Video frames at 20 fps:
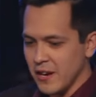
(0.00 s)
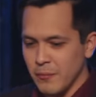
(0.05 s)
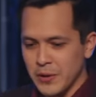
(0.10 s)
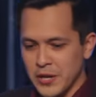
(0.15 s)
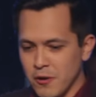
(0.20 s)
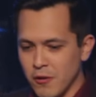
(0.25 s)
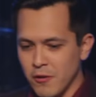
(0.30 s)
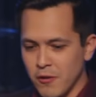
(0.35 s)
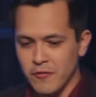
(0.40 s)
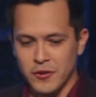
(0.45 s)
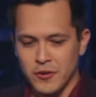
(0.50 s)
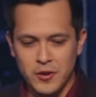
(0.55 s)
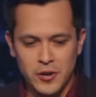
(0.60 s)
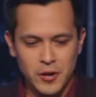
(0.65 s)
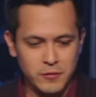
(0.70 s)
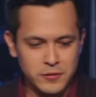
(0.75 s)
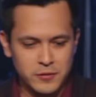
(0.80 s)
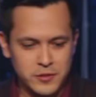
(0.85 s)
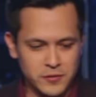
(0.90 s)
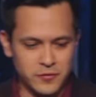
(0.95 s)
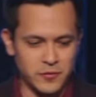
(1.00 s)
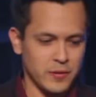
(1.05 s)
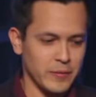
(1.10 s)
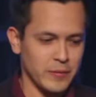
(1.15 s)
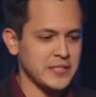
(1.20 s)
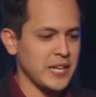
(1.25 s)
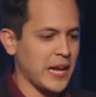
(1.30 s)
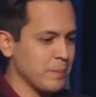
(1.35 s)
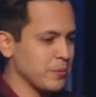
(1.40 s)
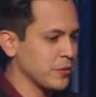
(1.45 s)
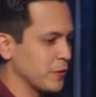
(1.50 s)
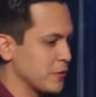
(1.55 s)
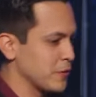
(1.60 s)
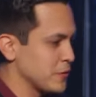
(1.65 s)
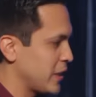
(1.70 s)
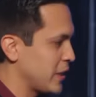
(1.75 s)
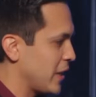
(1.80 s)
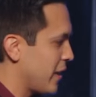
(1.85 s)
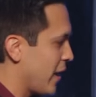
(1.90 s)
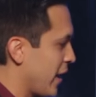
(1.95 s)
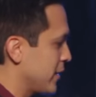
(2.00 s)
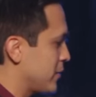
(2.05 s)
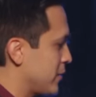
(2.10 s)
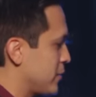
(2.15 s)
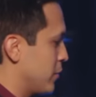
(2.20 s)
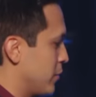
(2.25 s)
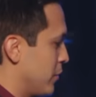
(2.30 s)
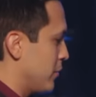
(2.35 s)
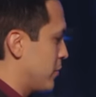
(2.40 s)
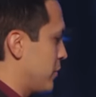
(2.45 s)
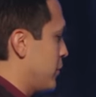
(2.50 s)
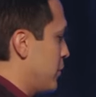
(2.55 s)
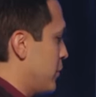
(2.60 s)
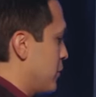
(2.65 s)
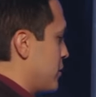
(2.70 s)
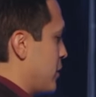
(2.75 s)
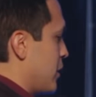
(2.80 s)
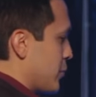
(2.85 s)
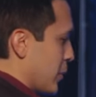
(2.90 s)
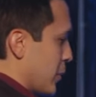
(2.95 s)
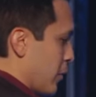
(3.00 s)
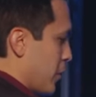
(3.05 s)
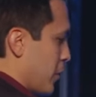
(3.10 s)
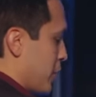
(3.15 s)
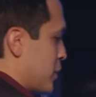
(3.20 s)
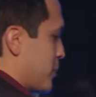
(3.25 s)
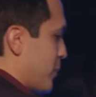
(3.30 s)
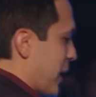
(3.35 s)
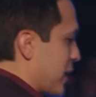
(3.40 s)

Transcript: there, we go over notes. We tape Thursday nights, so Thursdays we go to the